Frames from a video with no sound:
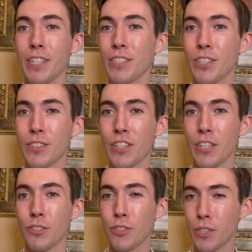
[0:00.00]
just an
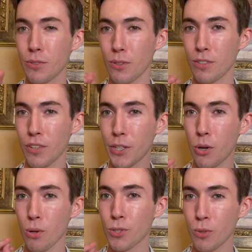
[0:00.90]
interesting sort of like
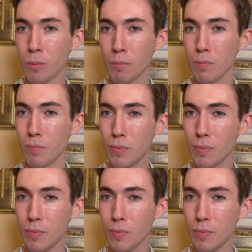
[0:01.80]
cultural